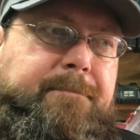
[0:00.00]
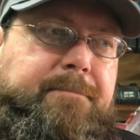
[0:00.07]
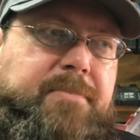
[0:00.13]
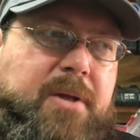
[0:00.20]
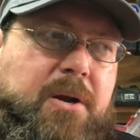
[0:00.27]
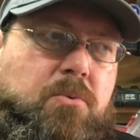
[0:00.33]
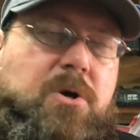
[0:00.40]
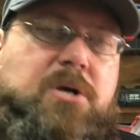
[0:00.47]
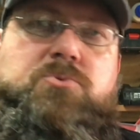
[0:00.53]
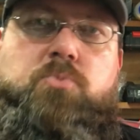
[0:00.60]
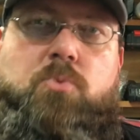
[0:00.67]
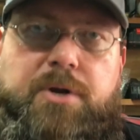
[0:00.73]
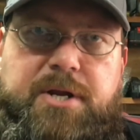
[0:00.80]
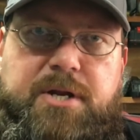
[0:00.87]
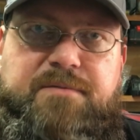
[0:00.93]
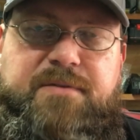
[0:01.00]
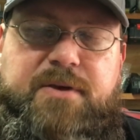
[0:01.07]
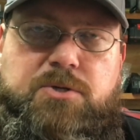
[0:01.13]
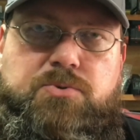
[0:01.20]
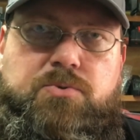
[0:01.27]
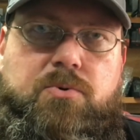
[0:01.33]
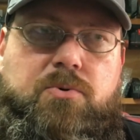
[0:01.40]
There was one
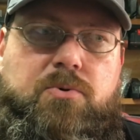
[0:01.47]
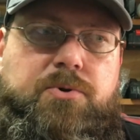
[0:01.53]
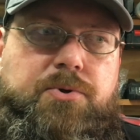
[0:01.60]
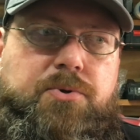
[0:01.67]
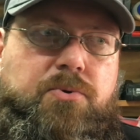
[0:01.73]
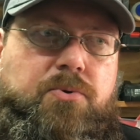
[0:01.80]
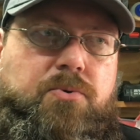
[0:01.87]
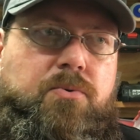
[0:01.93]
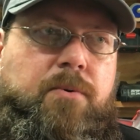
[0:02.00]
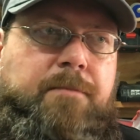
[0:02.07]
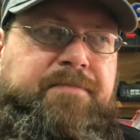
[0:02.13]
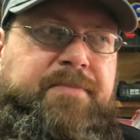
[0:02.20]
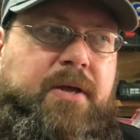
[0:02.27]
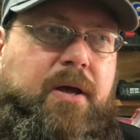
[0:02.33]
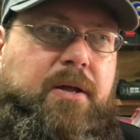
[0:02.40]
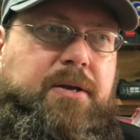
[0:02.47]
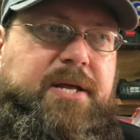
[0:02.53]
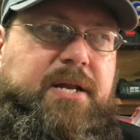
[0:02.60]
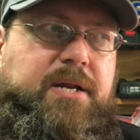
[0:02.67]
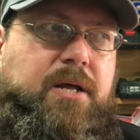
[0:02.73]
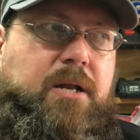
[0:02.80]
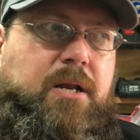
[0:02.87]
individual who
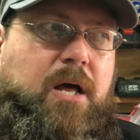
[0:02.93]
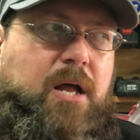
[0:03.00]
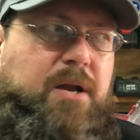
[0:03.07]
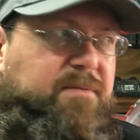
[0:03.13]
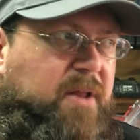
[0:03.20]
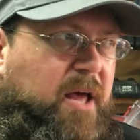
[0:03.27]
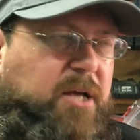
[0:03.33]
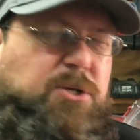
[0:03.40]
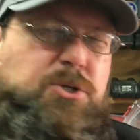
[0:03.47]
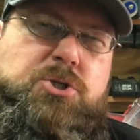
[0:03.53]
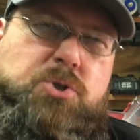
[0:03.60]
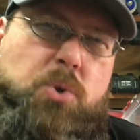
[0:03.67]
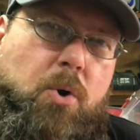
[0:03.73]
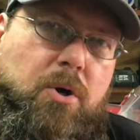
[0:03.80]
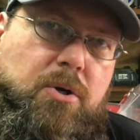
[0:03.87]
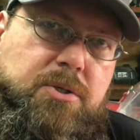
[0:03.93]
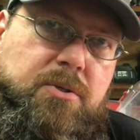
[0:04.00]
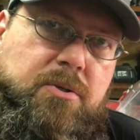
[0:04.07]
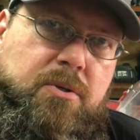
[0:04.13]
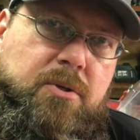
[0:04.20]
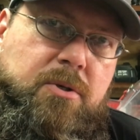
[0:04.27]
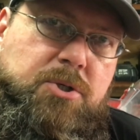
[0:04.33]
did a lot of like short
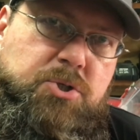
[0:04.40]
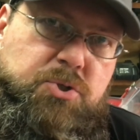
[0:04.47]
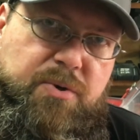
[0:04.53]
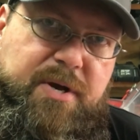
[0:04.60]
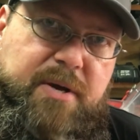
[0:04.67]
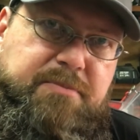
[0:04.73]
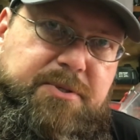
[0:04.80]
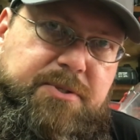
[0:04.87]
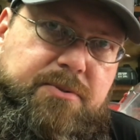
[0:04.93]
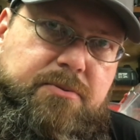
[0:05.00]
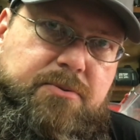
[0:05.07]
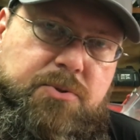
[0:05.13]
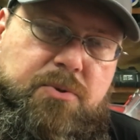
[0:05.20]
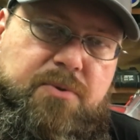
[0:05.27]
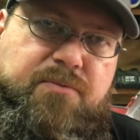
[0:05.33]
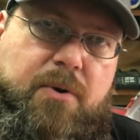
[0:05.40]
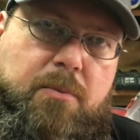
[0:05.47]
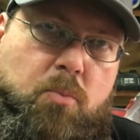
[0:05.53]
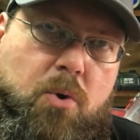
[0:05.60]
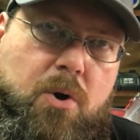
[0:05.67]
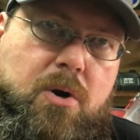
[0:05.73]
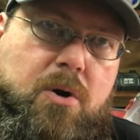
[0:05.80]
trips to and
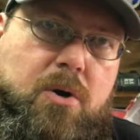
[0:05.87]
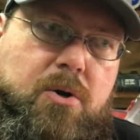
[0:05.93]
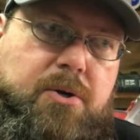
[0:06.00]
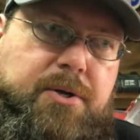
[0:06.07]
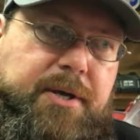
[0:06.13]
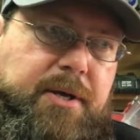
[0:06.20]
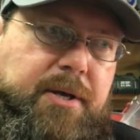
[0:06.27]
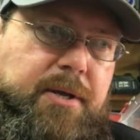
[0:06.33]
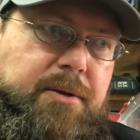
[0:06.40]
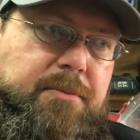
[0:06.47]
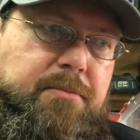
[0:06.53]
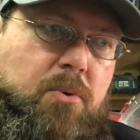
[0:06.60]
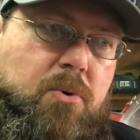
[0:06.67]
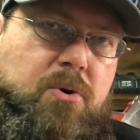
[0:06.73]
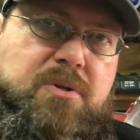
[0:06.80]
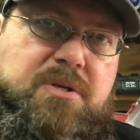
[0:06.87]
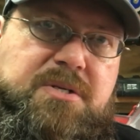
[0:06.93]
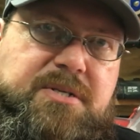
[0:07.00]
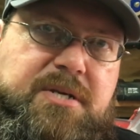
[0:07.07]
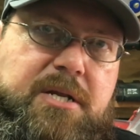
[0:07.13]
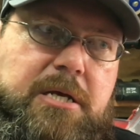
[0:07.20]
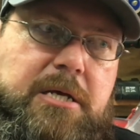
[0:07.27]
from work and more in the
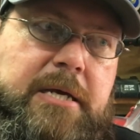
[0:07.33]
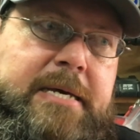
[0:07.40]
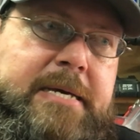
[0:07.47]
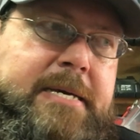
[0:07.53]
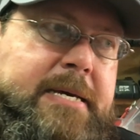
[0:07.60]
city.